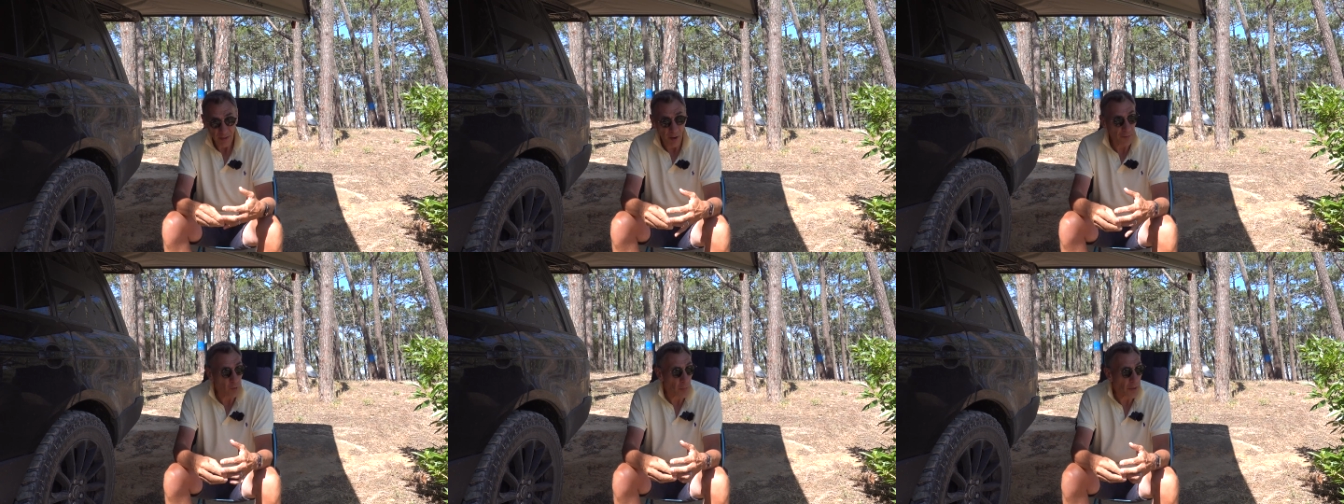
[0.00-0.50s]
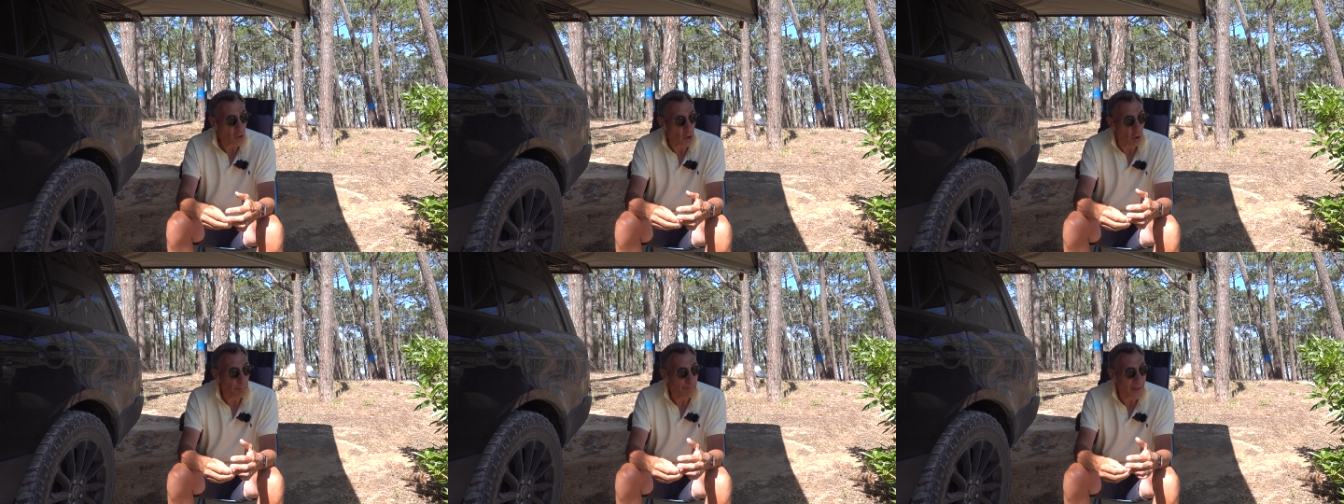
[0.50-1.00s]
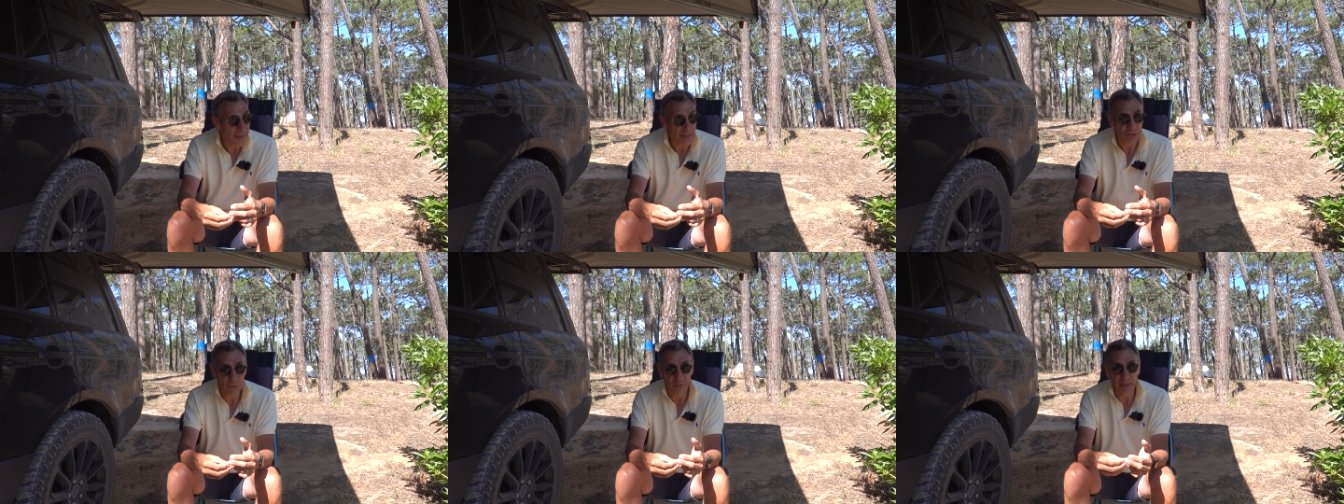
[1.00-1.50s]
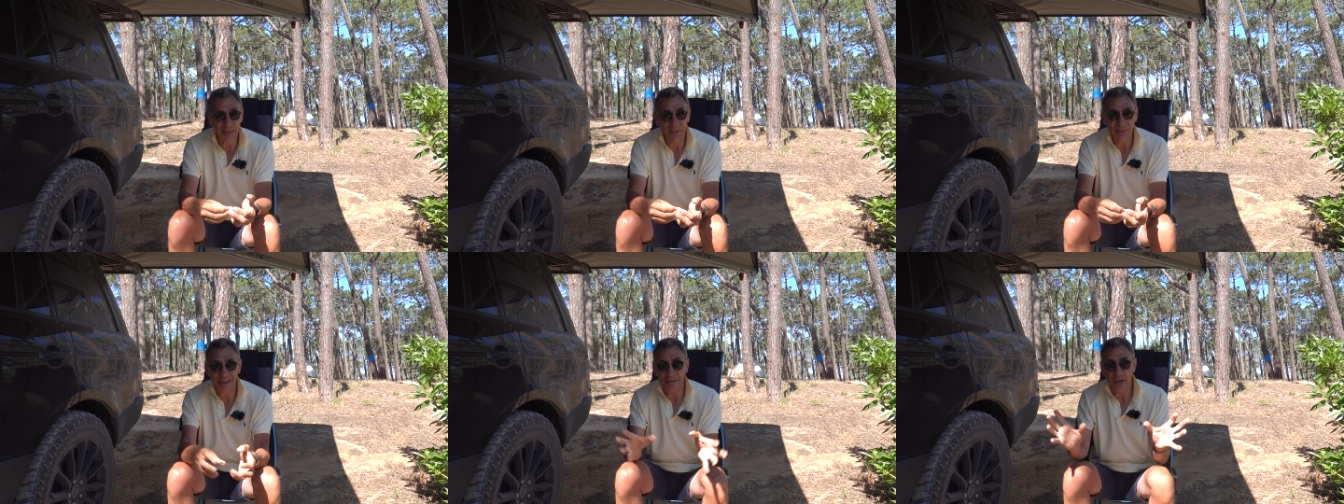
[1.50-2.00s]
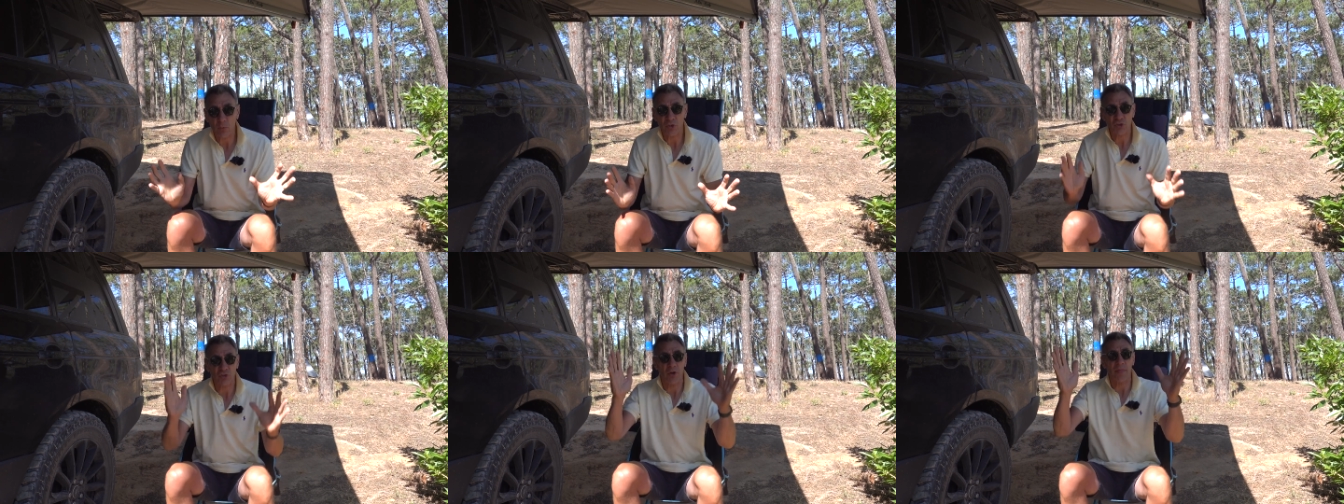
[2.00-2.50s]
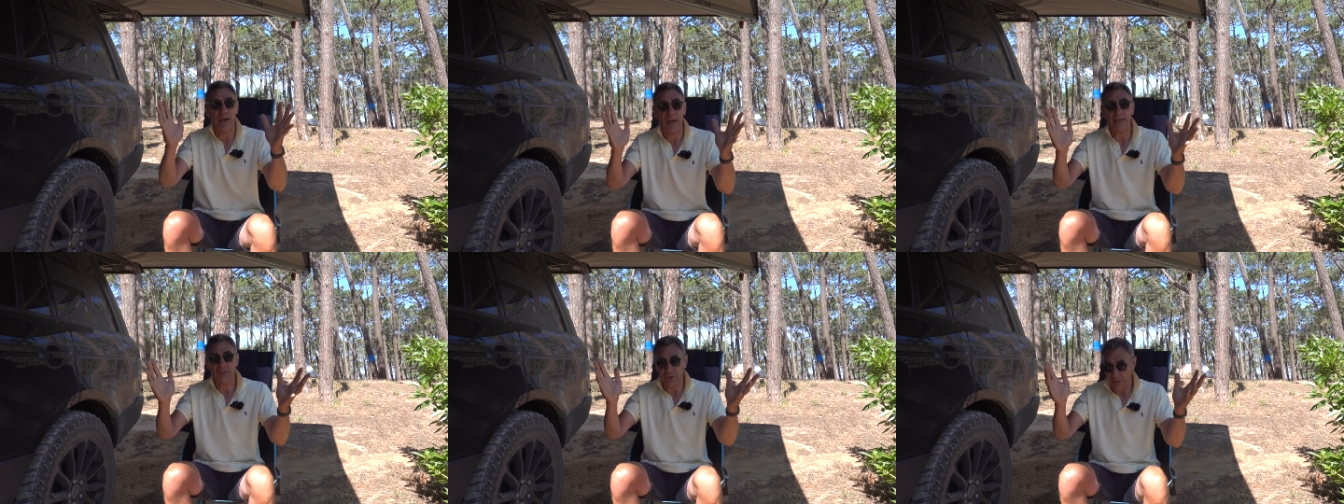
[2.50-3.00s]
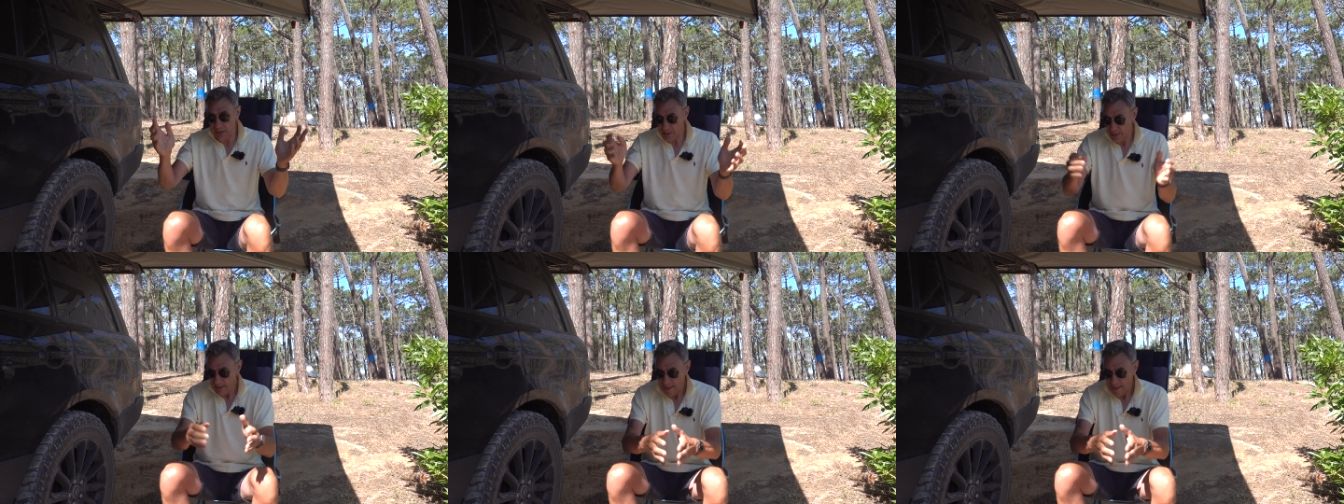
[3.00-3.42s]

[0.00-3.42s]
I've got the Cot Max on the extender, which has got the legs on it.